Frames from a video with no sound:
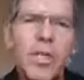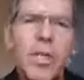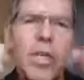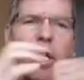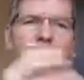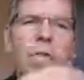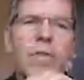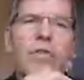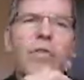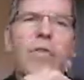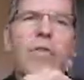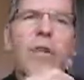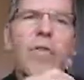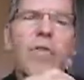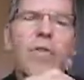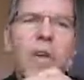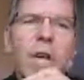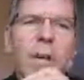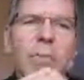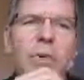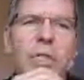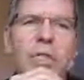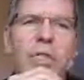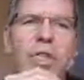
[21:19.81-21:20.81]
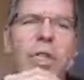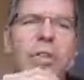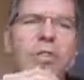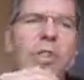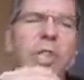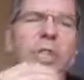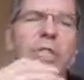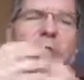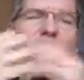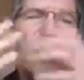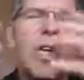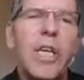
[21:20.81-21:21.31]
skills for developing
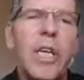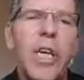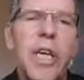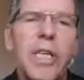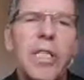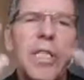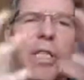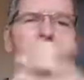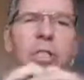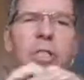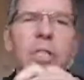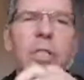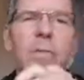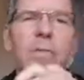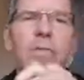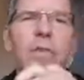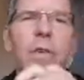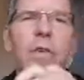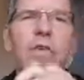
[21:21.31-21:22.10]
strategic connections,